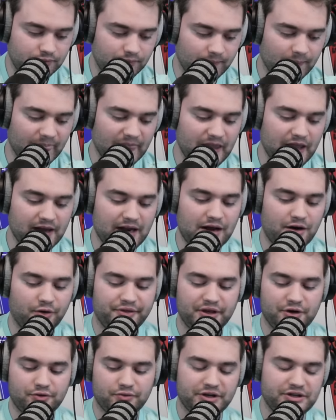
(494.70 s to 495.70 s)
And I don't
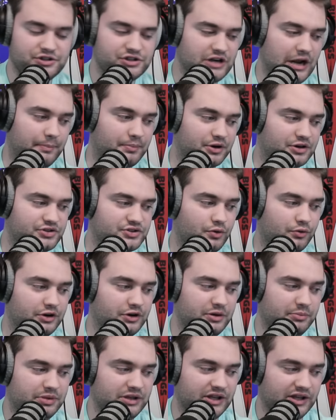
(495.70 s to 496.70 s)
think Reed Sheppard is going
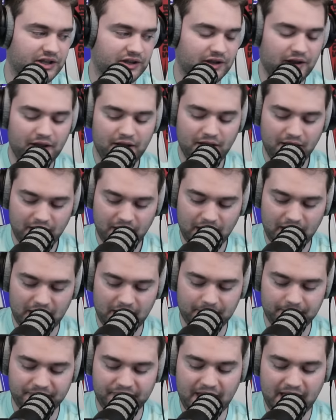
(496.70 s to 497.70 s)
to be
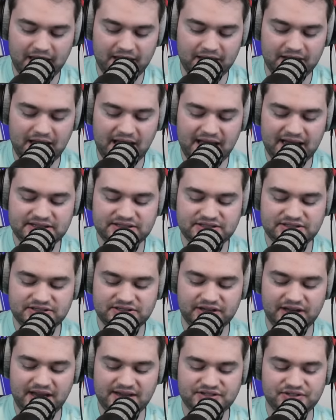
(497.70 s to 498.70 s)
as
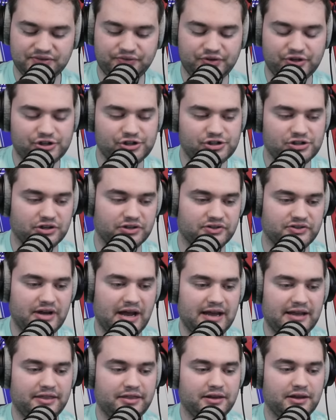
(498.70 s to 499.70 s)
efficient,
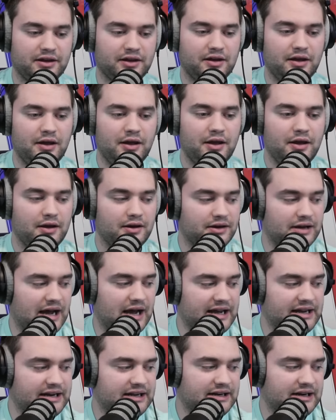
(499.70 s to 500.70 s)
I think,
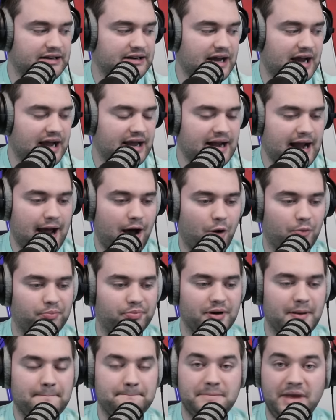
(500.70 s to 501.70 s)
night in and night out.
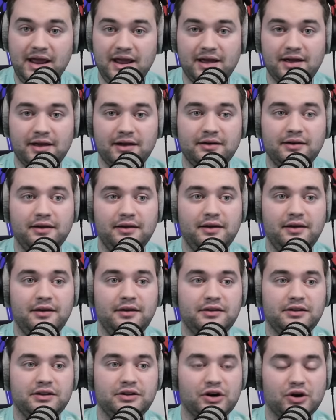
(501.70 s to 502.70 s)
But man,
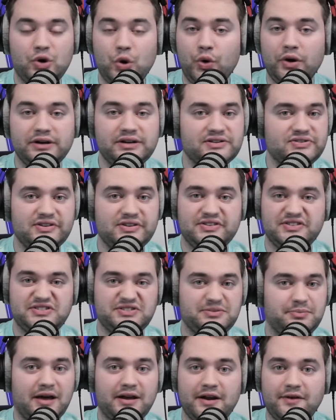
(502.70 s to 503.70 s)
you're going to see this
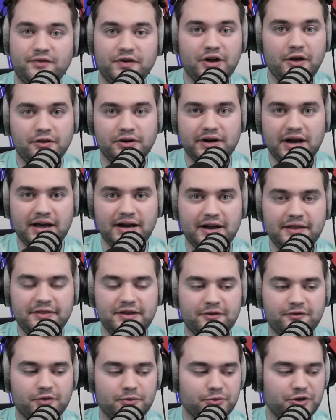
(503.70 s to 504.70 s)
about every other night, I
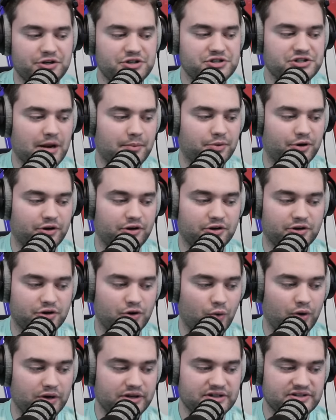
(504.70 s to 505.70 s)
think, from Reed Sheppard. You're
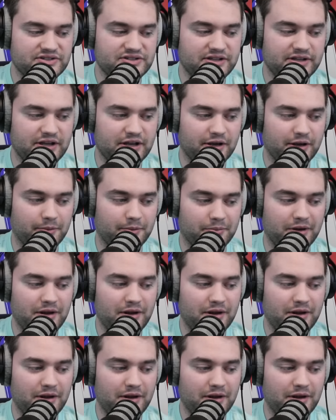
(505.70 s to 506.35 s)
going to see him